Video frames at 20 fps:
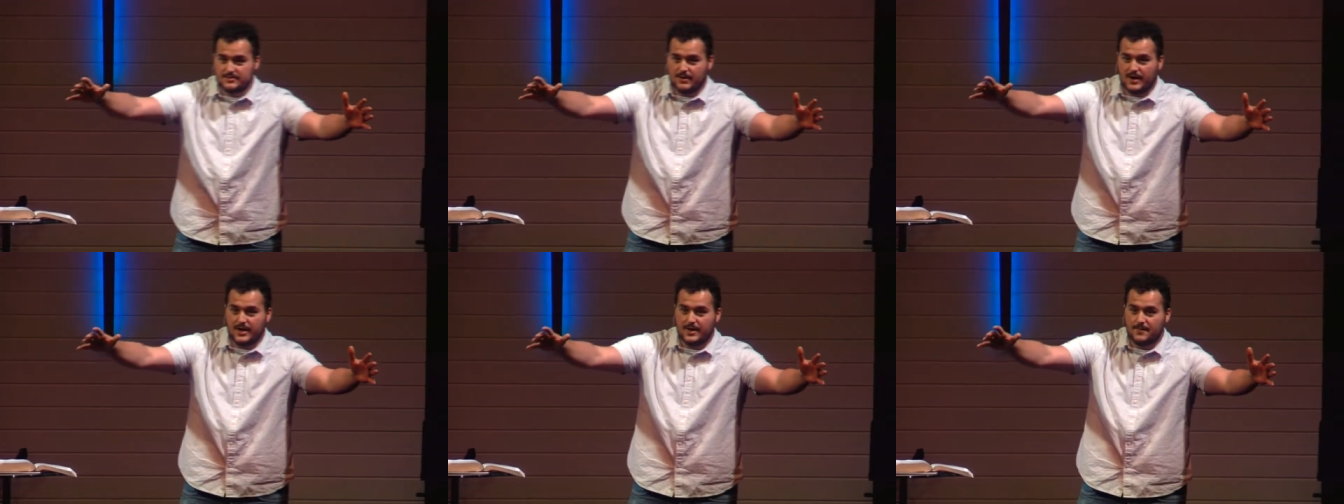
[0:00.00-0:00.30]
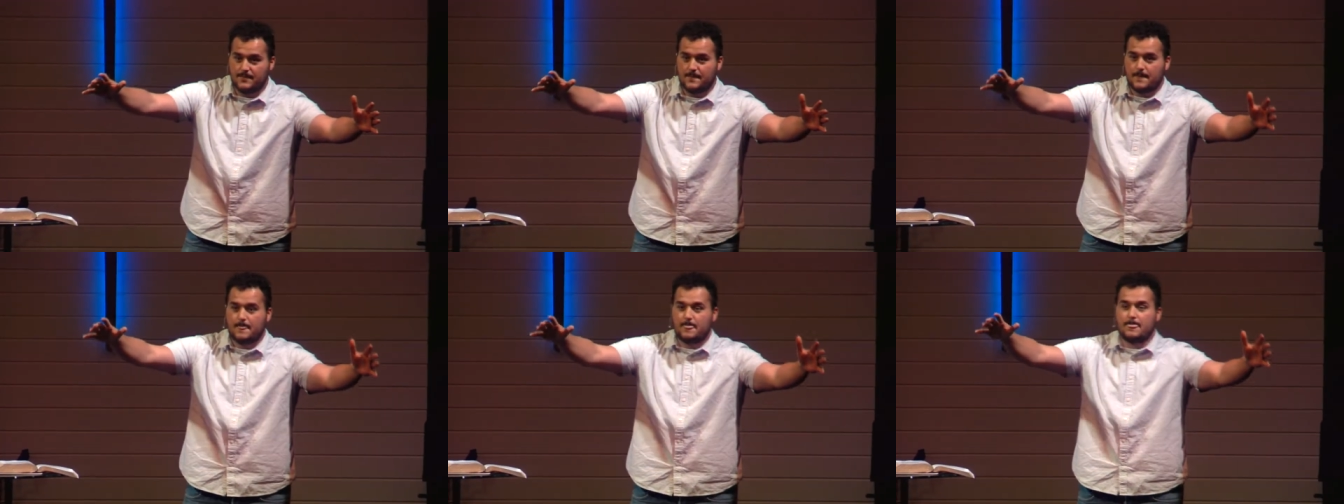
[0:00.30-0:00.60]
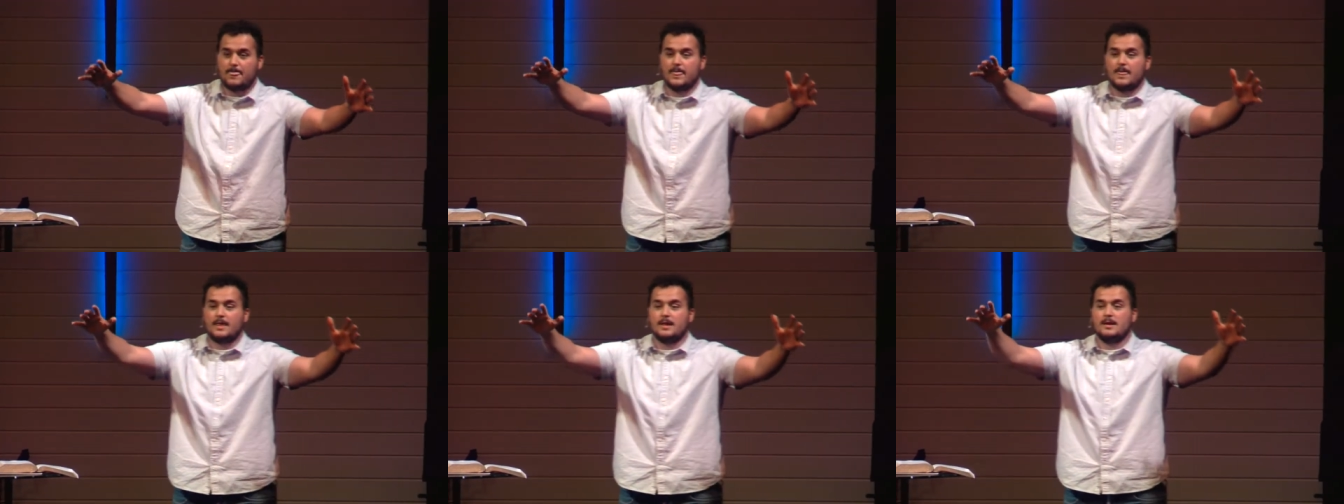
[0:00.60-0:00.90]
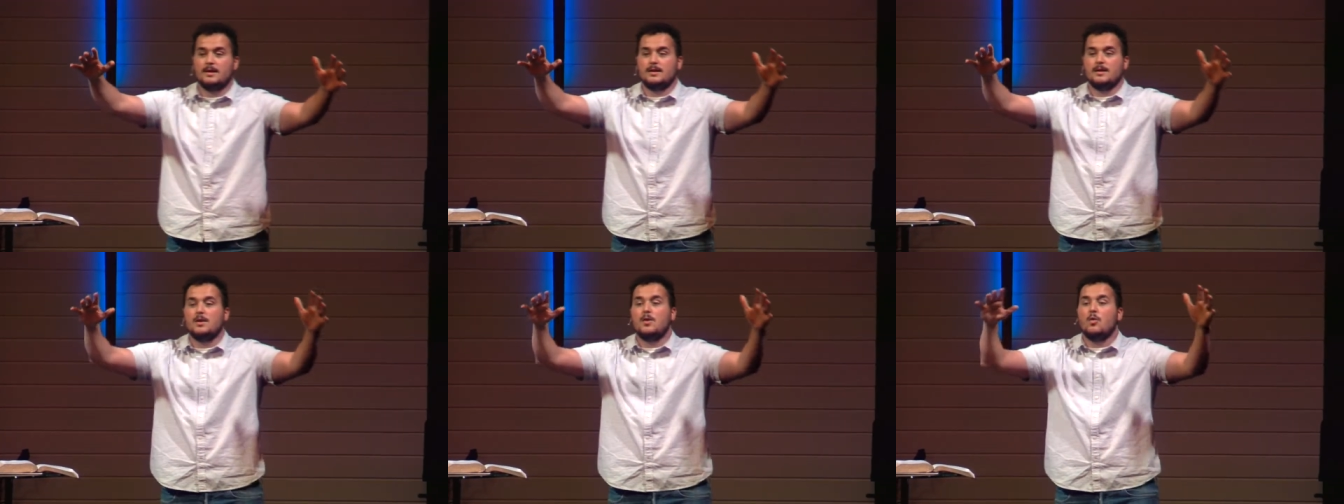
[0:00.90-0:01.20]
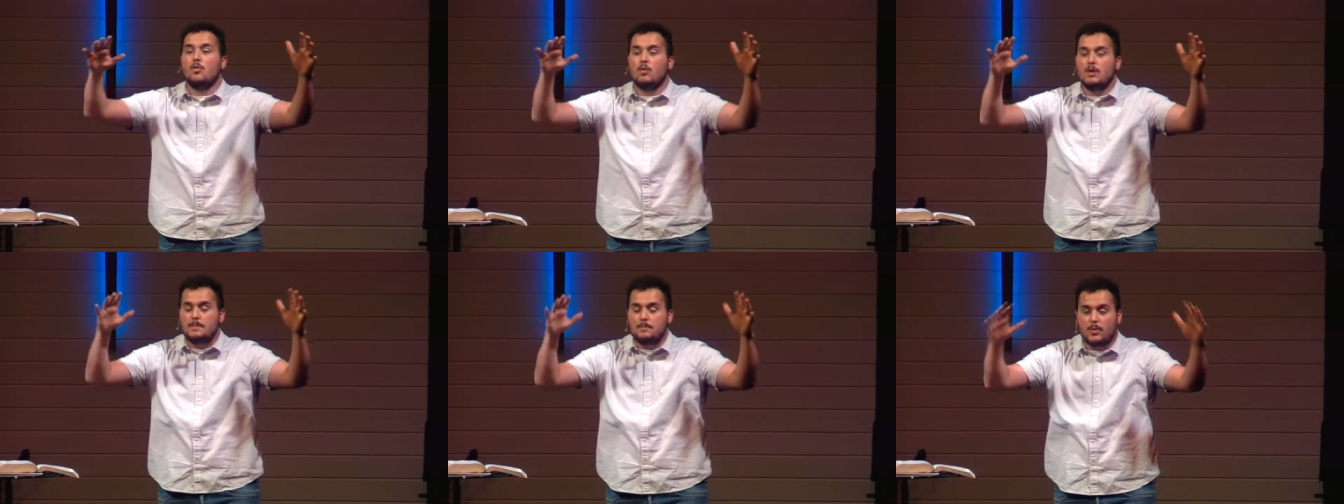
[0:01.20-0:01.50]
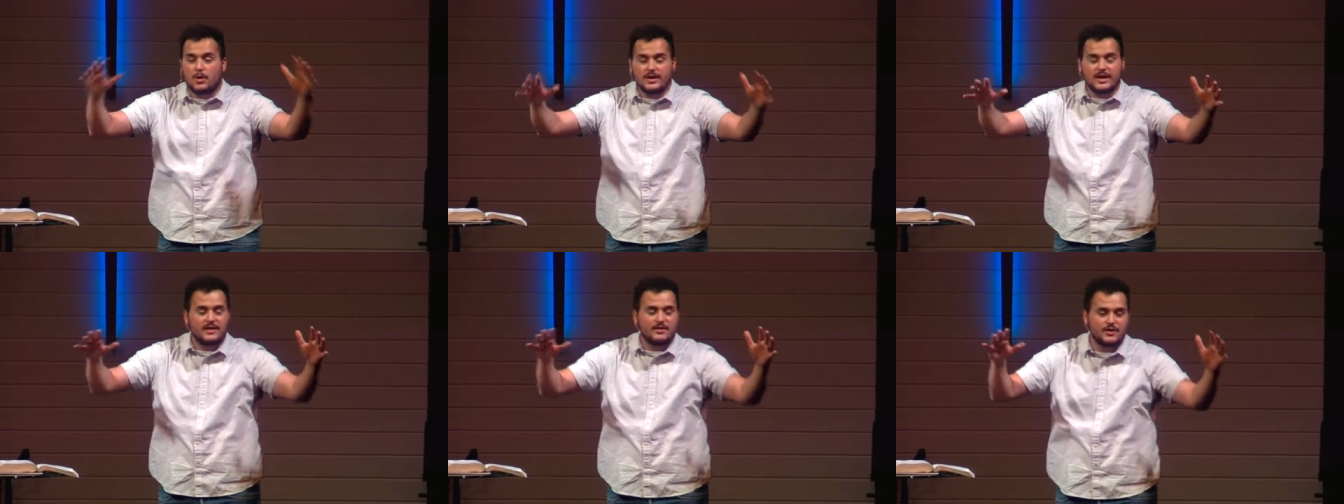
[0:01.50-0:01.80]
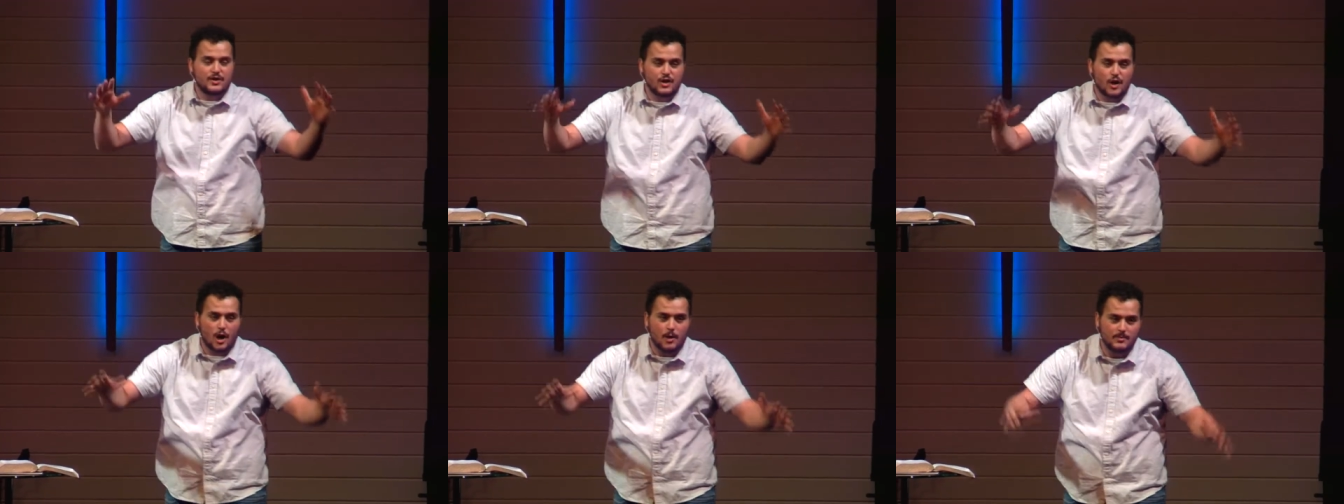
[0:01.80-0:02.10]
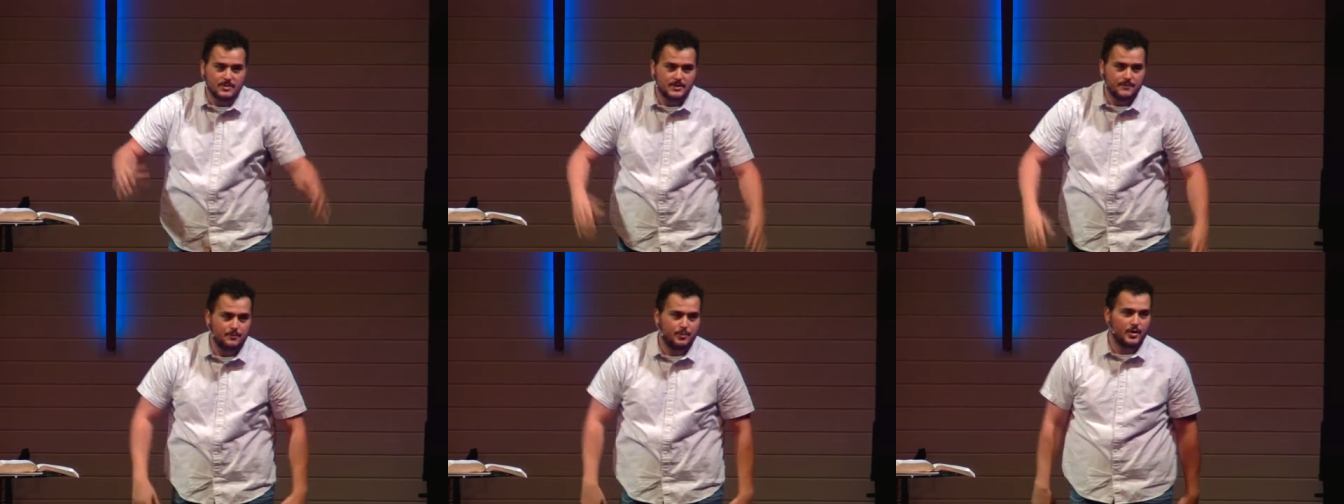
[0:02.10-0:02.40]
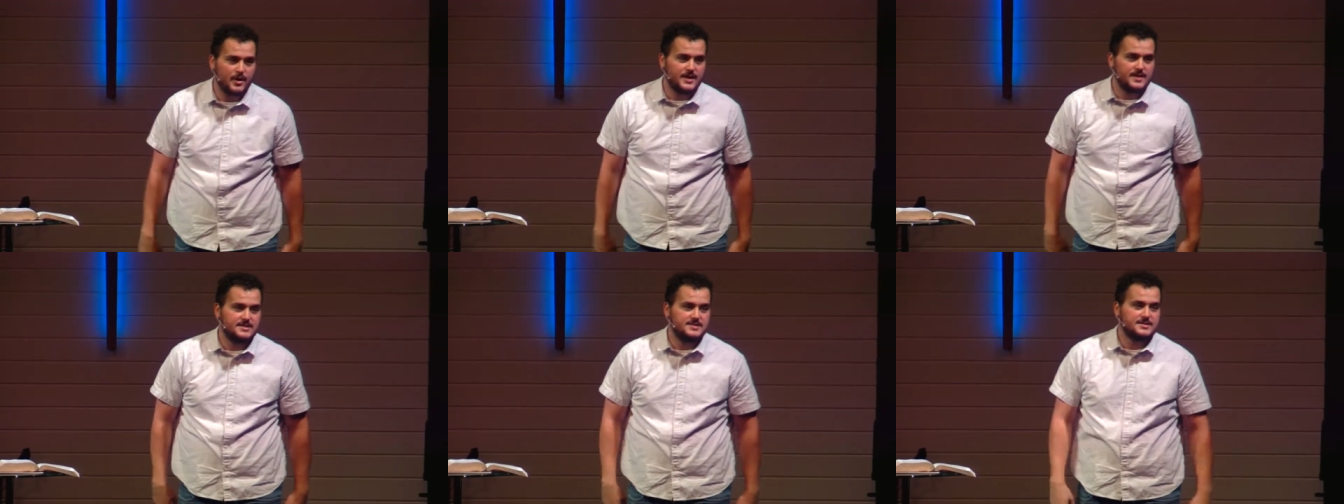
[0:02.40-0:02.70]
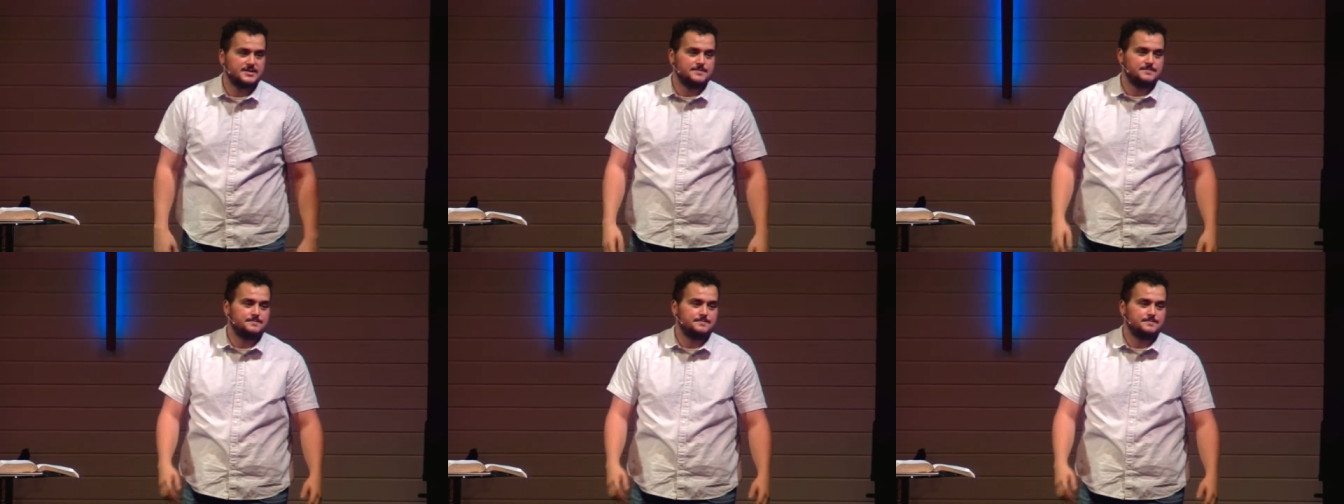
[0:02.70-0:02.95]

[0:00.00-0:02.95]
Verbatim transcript: right, we put on the garment of praise.